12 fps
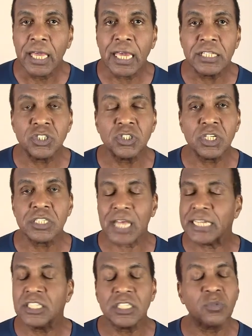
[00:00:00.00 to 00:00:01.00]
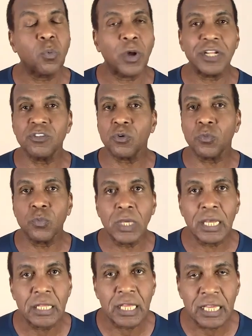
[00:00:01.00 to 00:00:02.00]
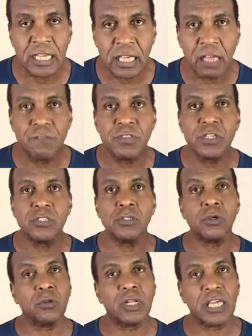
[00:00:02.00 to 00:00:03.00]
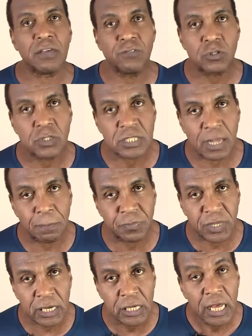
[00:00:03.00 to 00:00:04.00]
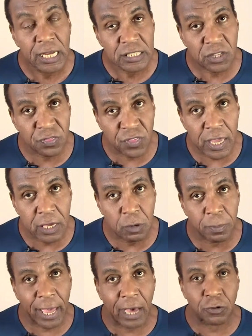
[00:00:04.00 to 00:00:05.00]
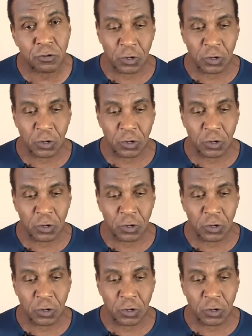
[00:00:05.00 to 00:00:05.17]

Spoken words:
I just wanted to really give this to you, to give you something to think about.